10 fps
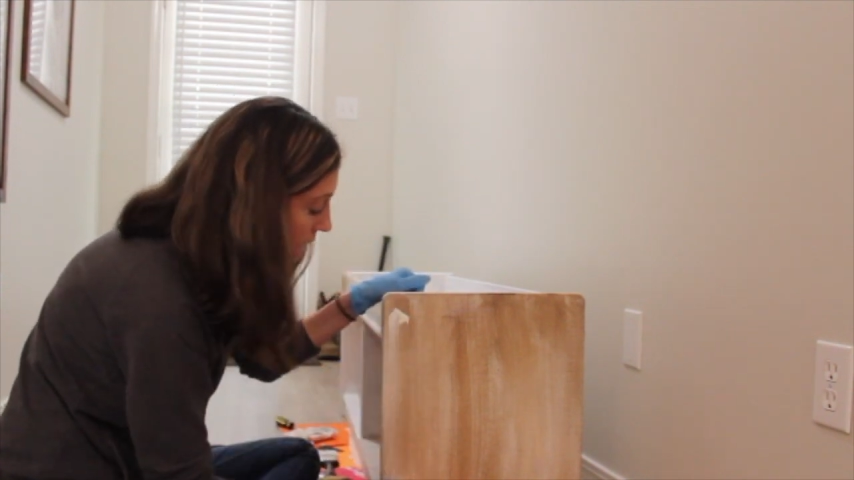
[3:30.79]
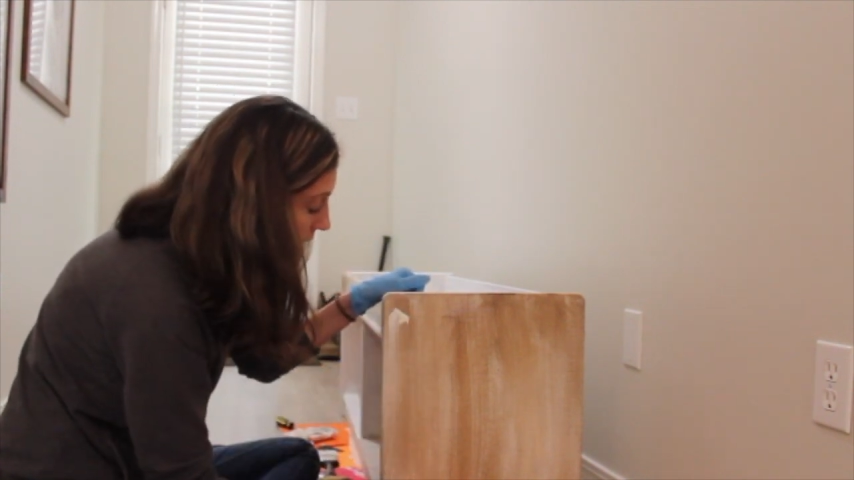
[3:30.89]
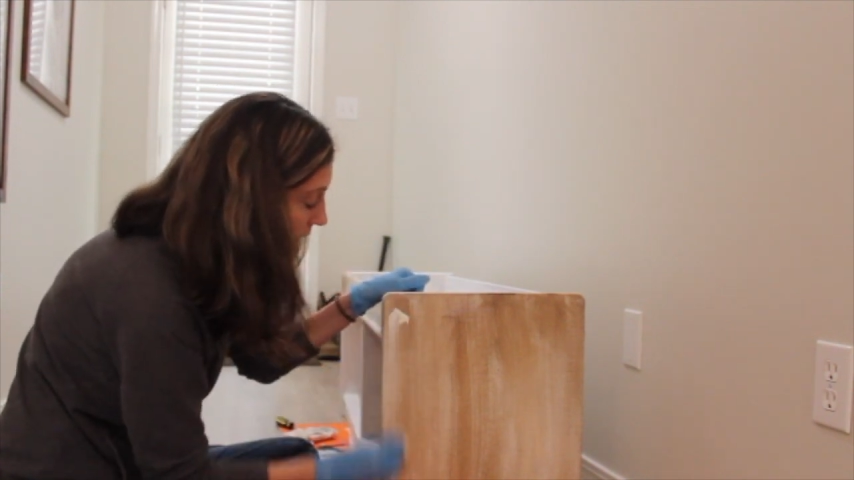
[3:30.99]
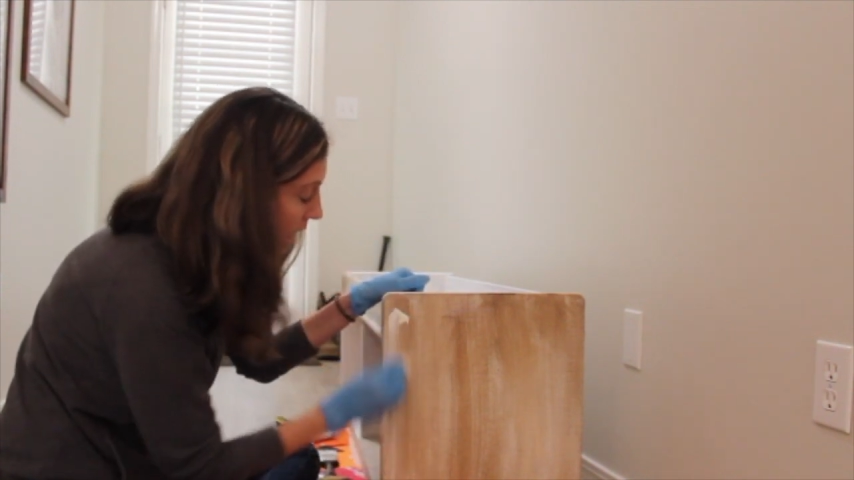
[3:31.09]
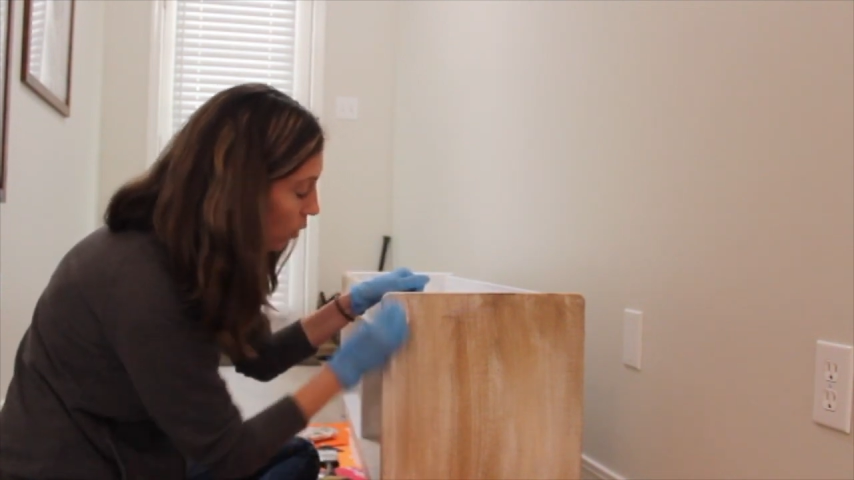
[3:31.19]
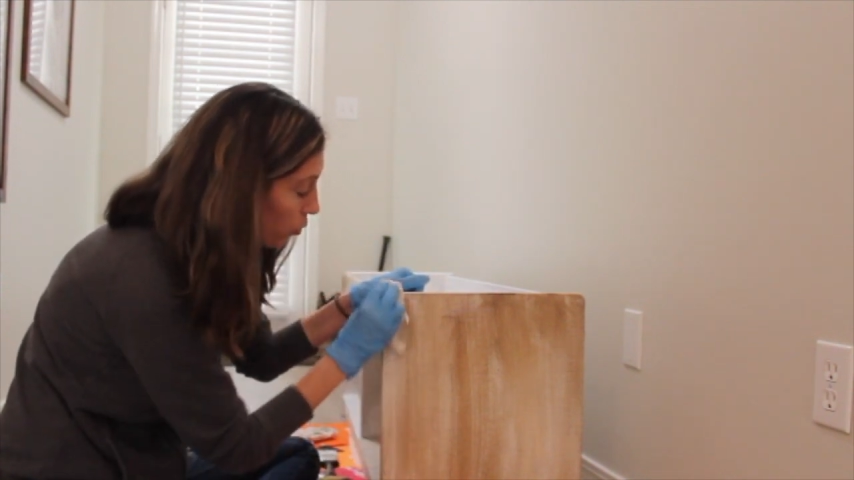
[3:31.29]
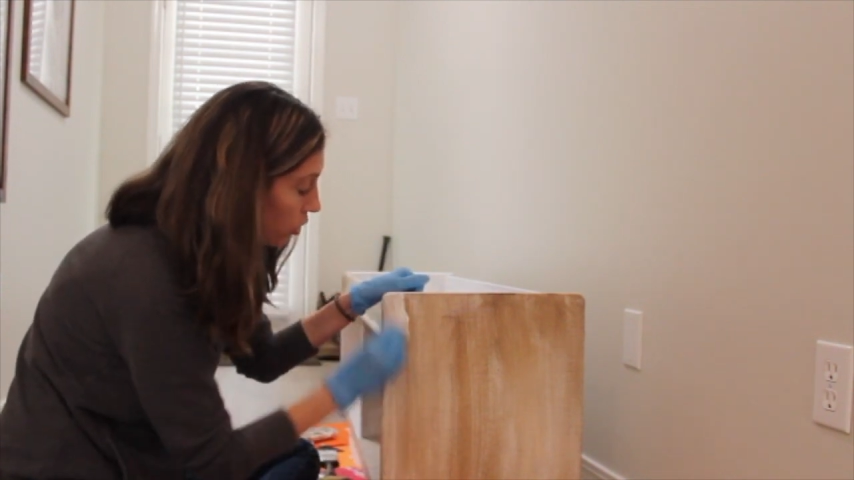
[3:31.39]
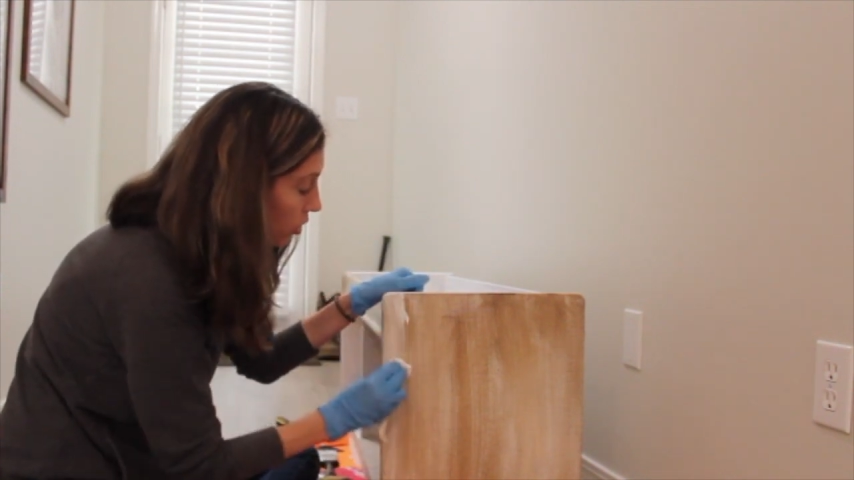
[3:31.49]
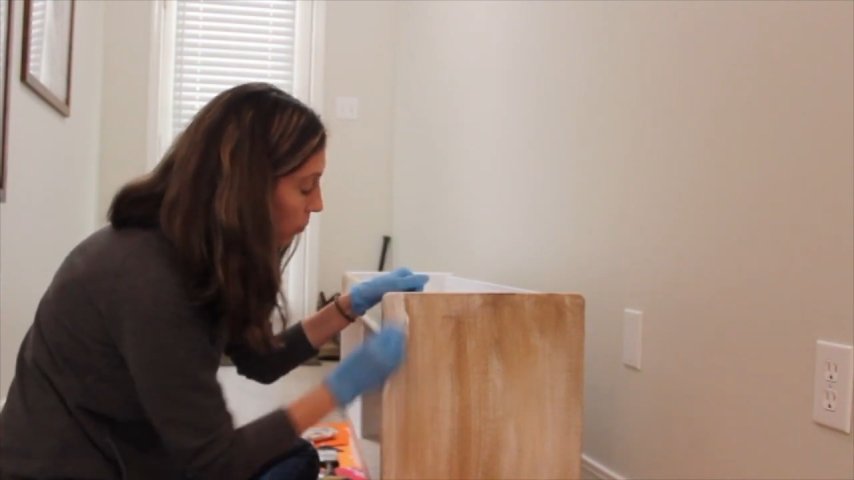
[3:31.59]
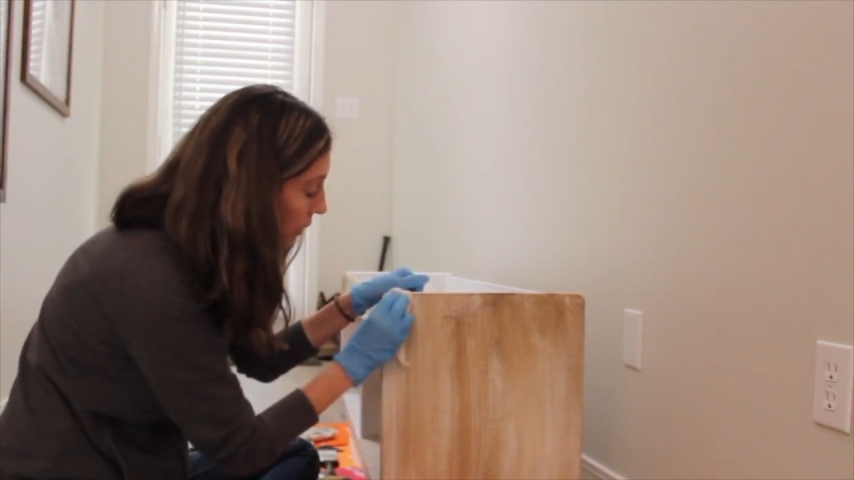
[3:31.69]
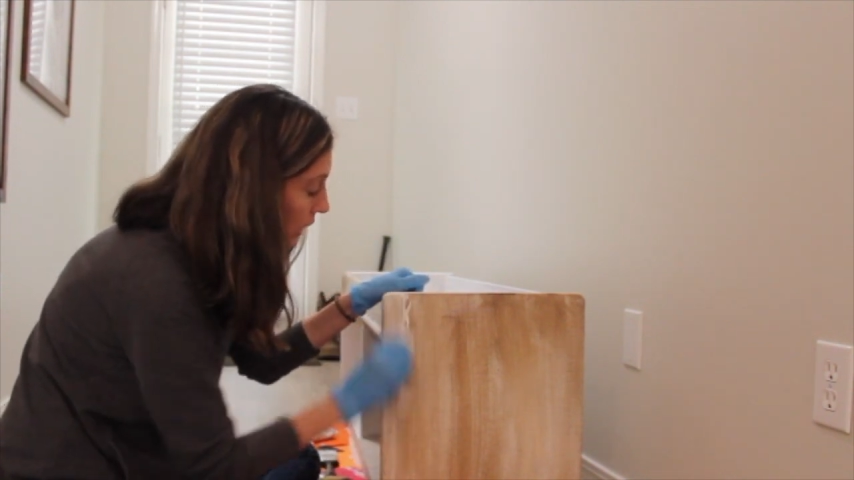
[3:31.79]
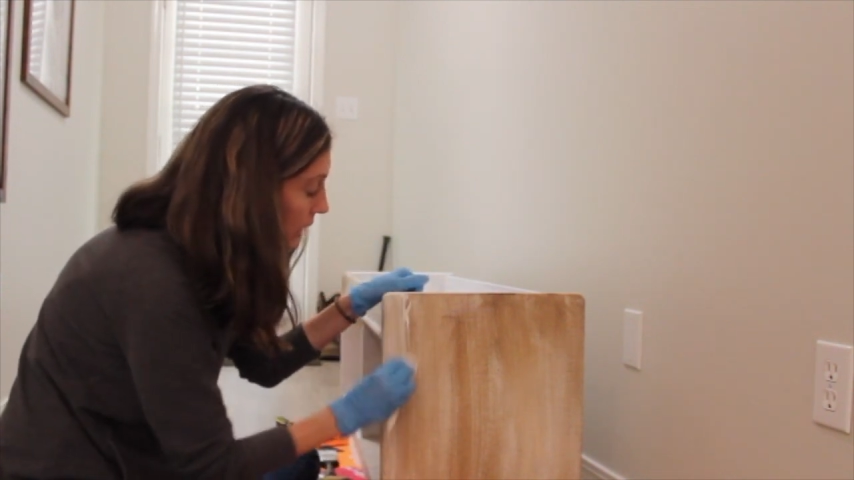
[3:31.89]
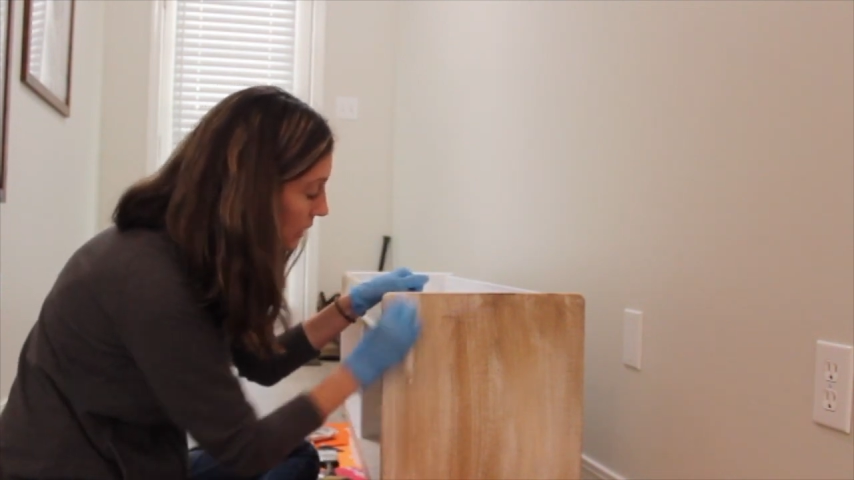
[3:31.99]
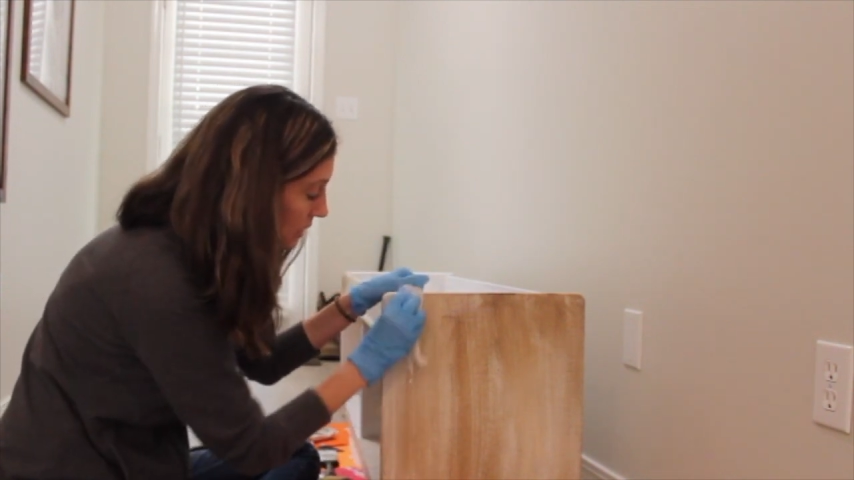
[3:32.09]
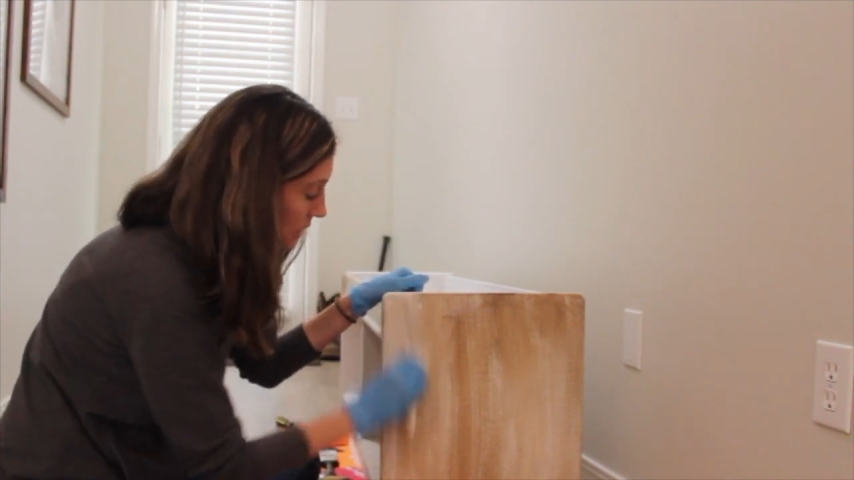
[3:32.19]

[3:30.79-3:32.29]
and now we're going to blend